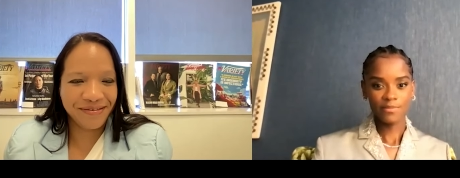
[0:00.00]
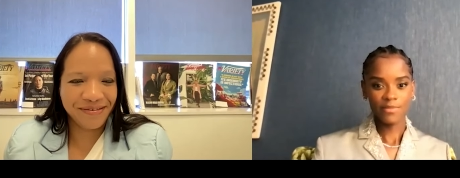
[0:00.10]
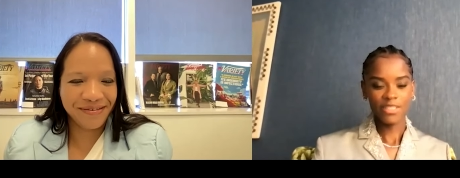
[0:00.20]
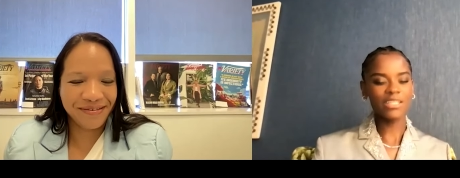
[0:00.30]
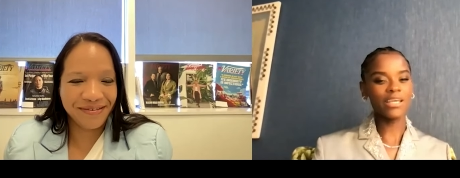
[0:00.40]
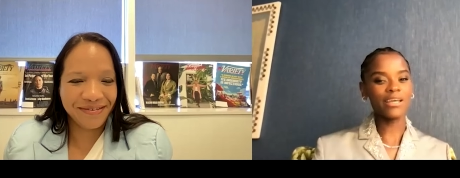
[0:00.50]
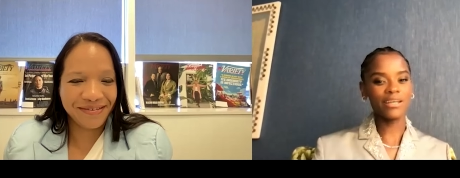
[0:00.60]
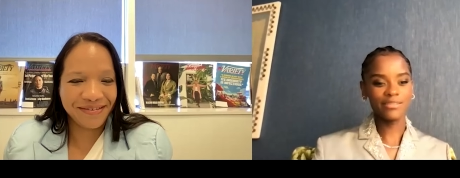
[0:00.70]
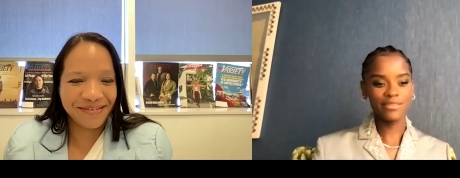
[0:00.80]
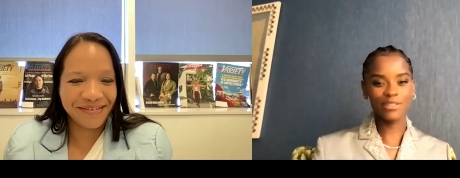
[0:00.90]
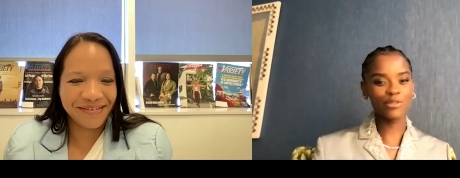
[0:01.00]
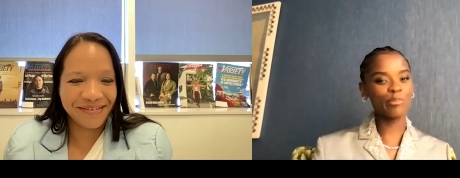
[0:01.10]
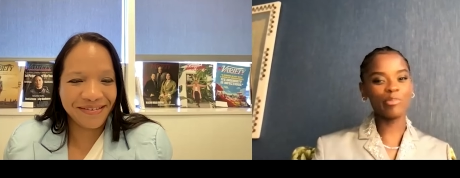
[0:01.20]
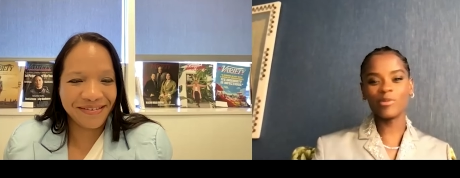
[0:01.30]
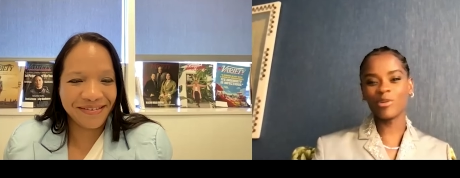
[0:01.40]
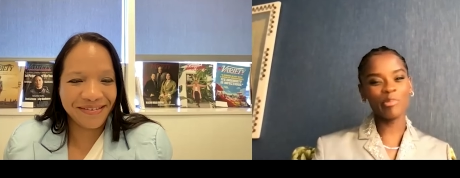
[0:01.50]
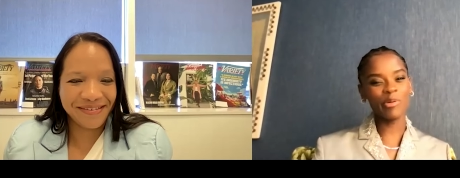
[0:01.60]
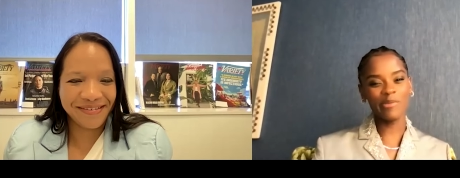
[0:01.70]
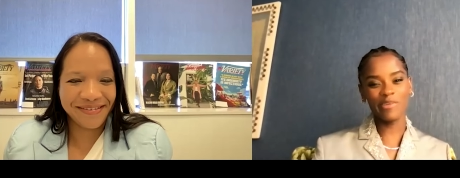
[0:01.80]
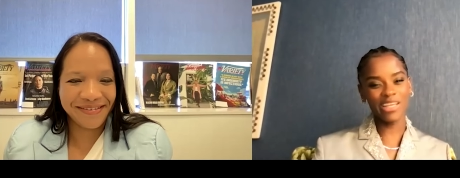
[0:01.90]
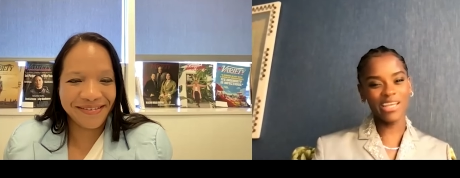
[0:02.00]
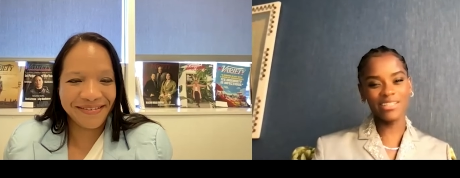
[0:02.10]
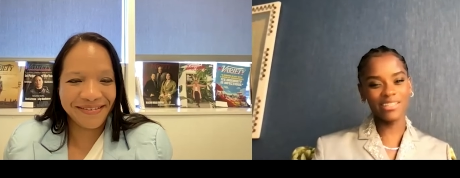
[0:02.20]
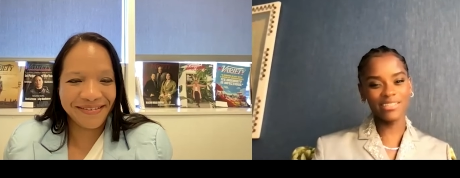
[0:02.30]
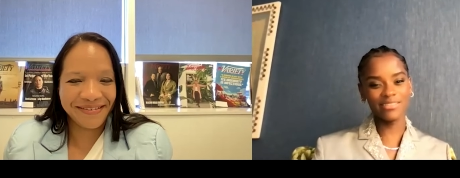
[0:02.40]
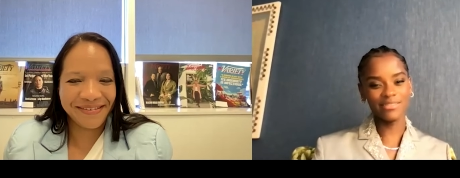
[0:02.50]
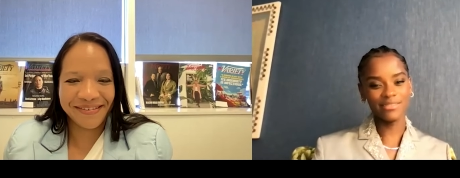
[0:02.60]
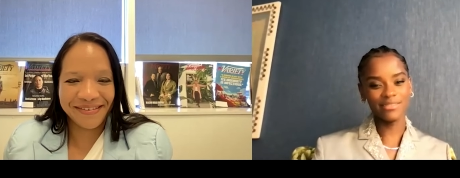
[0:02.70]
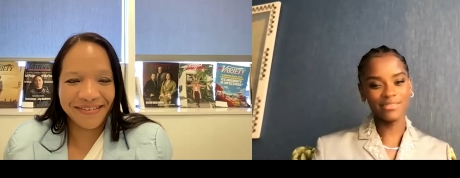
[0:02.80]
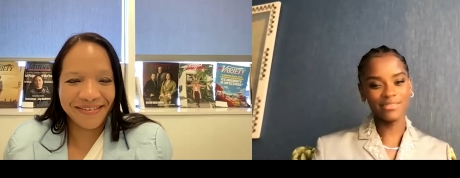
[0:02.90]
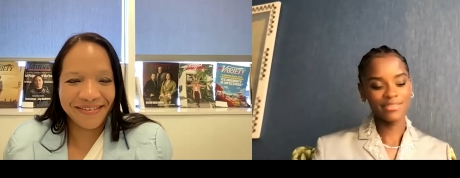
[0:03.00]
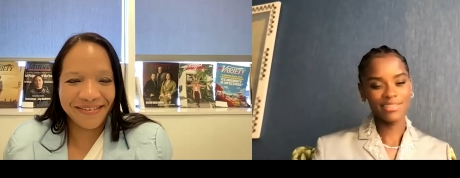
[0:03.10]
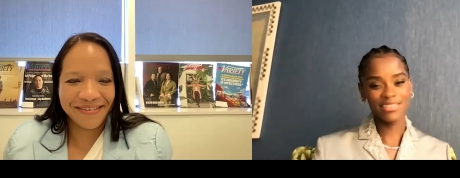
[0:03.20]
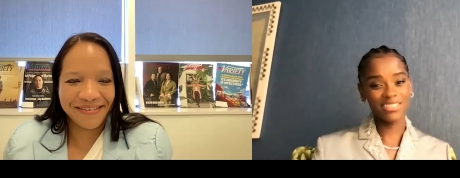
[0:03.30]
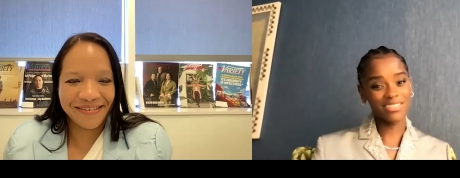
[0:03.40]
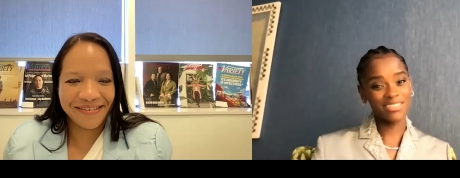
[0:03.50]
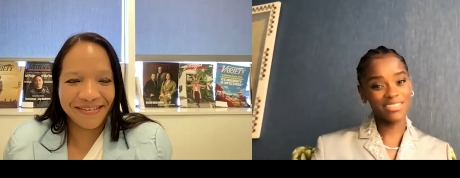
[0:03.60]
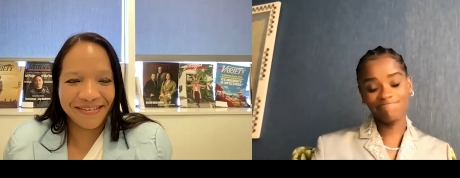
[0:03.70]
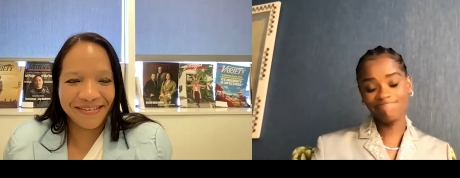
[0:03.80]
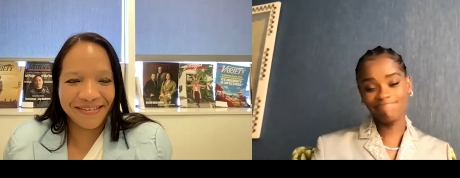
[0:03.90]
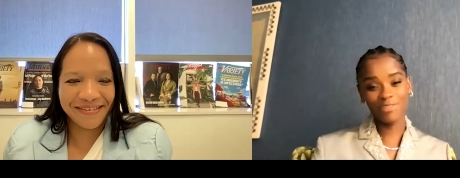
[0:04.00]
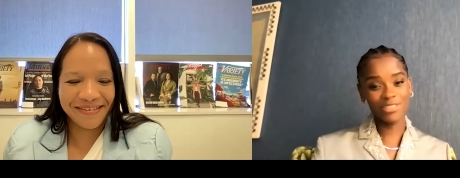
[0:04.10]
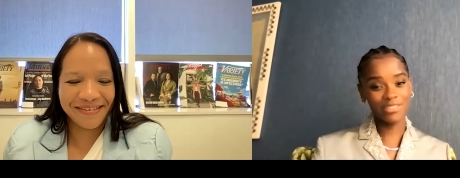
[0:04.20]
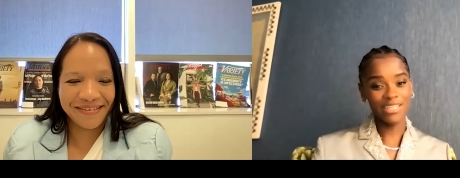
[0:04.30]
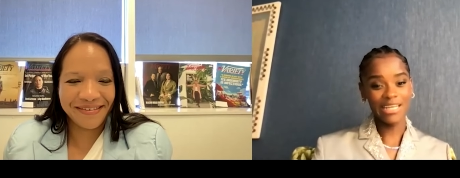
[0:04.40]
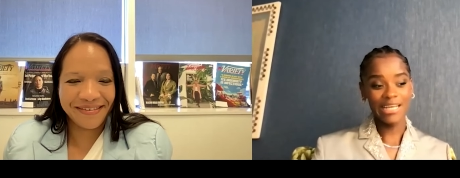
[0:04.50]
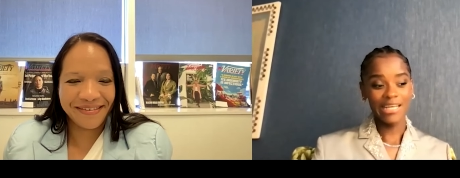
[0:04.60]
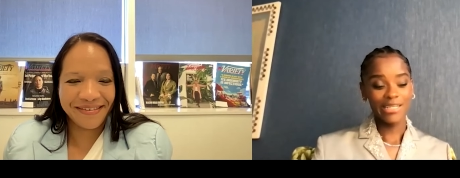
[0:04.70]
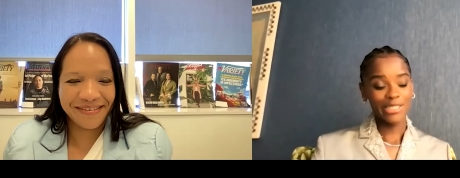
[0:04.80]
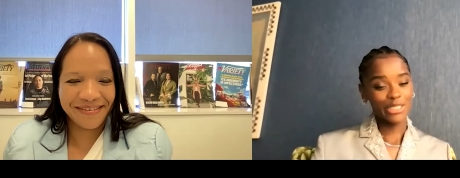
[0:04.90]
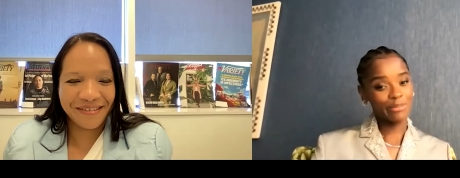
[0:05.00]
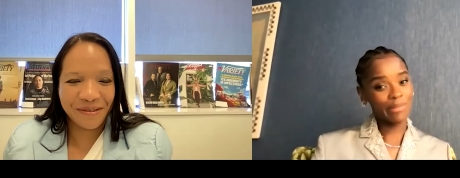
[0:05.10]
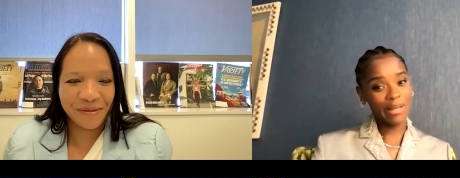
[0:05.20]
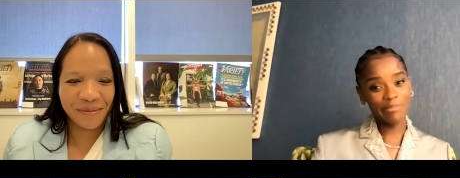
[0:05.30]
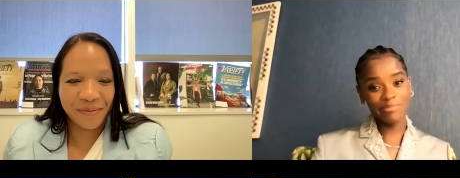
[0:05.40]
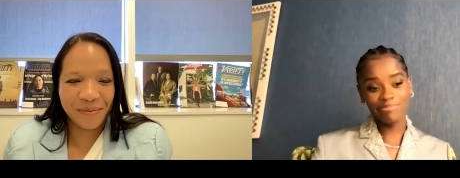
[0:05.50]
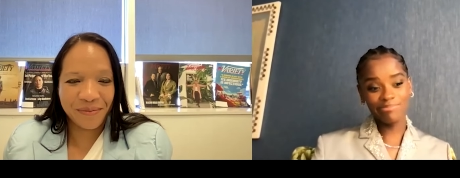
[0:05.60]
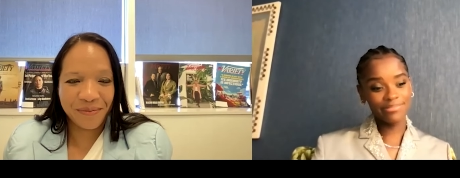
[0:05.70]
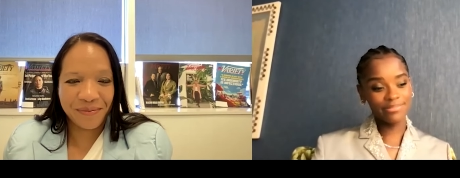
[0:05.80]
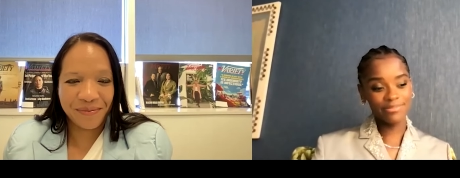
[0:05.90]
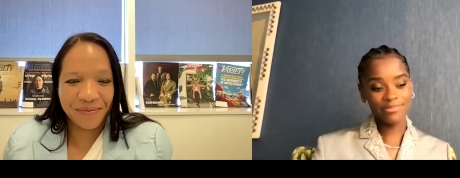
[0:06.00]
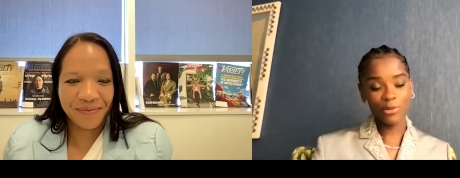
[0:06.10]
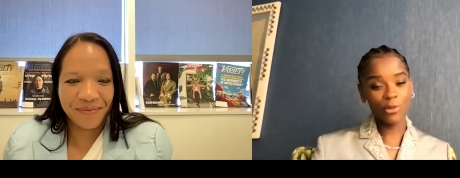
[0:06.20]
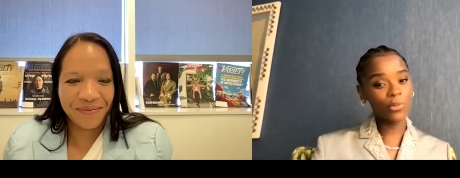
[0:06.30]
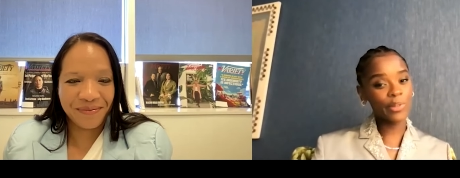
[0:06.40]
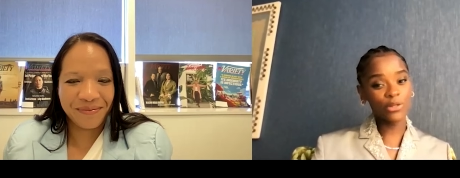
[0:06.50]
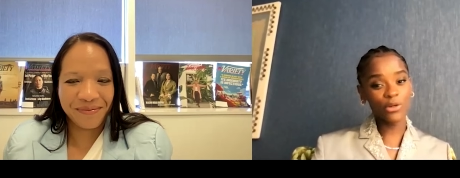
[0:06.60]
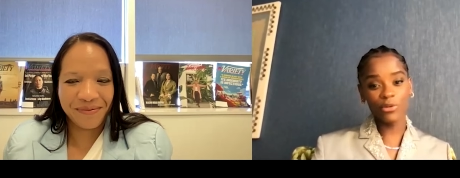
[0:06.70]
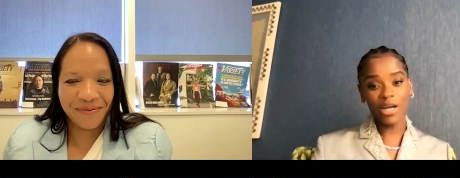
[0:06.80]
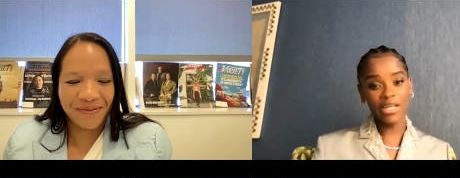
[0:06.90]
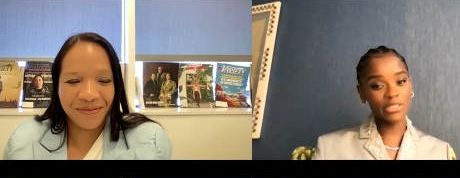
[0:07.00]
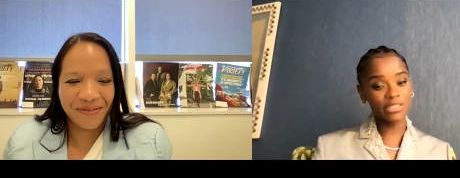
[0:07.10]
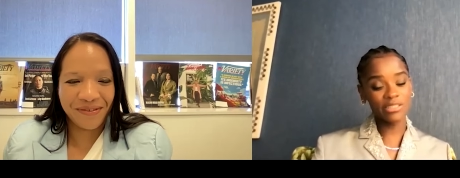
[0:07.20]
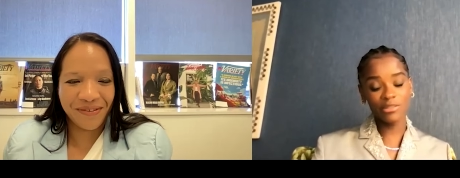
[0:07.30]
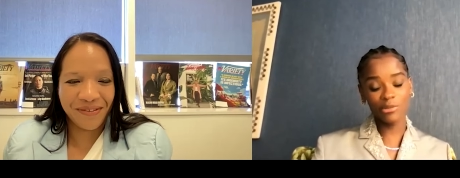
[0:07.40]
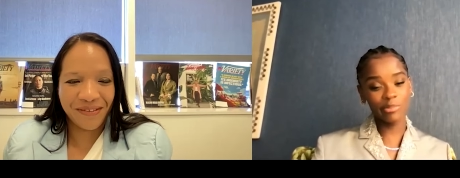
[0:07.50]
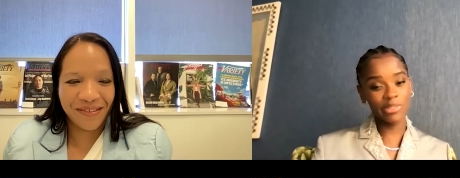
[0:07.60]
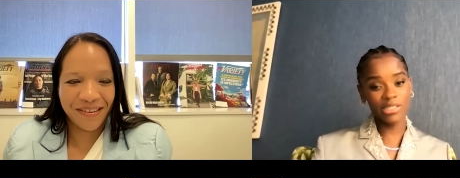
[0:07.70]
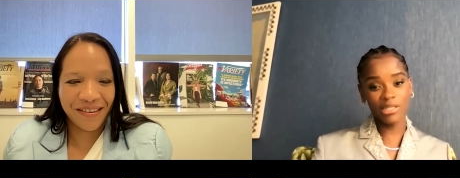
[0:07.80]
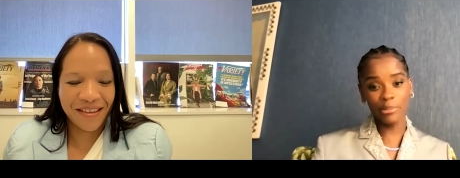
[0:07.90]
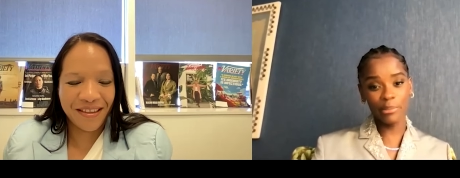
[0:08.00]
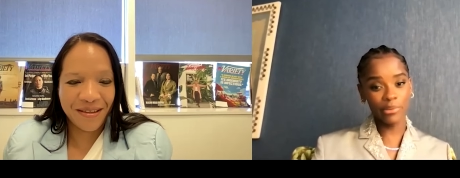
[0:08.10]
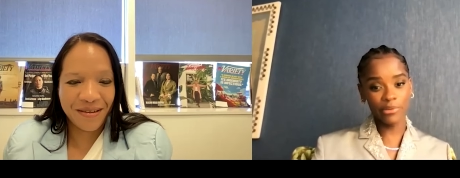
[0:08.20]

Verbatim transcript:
Speaker 1: Yeah. It's not, it's not a perfect ending. It's just, she might, for all we know, Aisha could still be in limbo